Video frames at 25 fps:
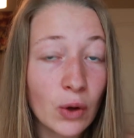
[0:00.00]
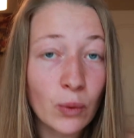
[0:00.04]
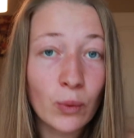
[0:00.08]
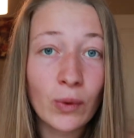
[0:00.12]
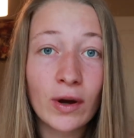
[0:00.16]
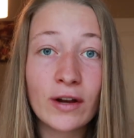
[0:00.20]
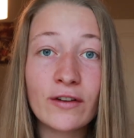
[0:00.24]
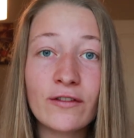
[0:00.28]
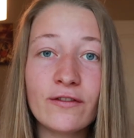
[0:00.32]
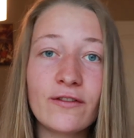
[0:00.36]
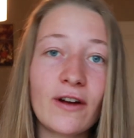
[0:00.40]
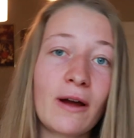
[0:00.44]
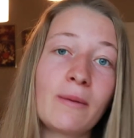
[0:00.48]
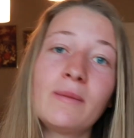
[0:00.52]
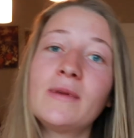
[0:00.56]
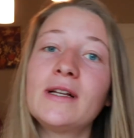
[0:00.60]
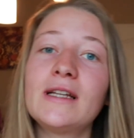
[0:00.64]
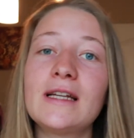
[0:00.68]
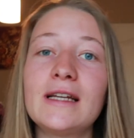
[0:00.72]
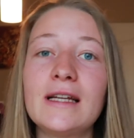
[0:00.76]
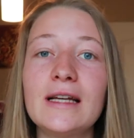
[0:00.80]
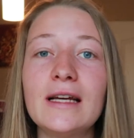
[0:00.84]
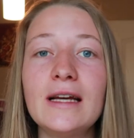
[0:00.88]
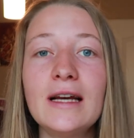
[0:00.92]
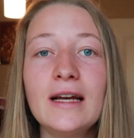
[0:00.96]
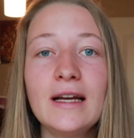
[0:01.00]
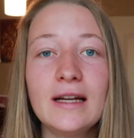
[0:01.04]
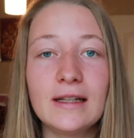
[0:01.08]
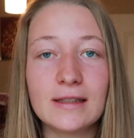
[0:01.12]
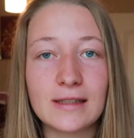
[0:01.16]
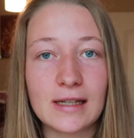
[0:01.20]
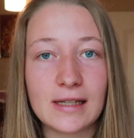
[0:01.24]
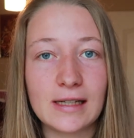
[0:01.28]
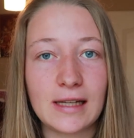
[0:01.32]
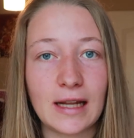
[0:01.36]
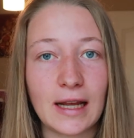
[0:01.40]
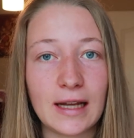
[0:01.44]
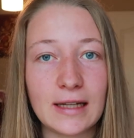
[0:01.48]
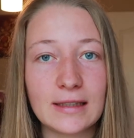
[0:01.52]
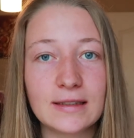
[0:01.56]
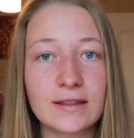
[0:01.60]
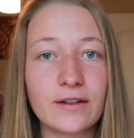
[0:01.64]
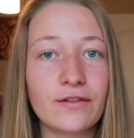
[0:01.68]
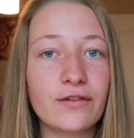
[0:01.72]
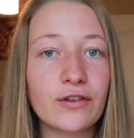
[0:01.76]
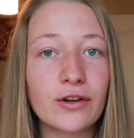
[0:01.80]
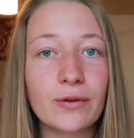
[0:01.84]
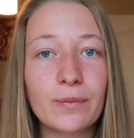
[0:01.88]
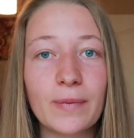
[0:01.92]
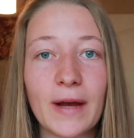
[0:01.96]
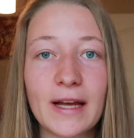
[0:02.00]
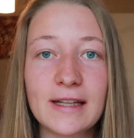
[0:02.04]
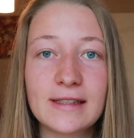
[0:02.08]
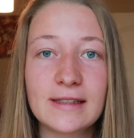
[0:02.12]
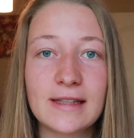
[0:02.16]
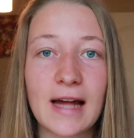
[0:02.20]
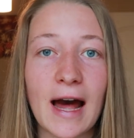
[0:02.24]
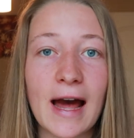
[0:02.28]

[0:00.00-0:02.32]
one family that eats a fruit-based